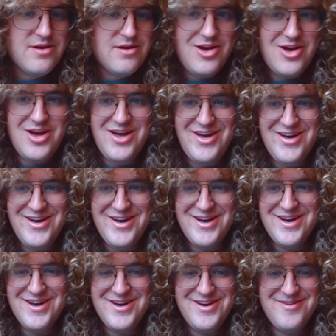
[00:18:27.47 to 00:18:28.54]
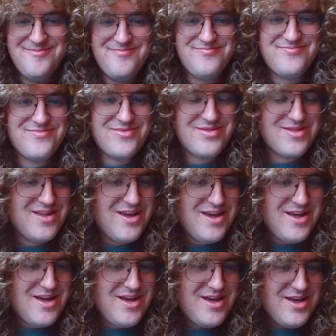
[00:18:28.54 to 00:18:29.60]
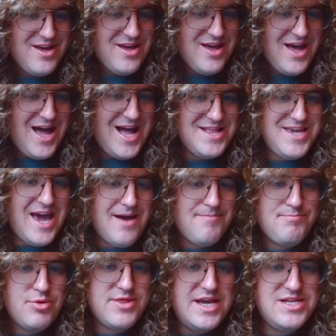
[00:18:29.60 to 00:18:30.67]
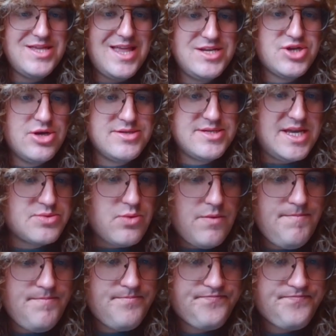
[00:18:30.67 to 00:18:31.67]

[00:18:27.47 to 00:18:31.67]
And yeah, but they chose this one.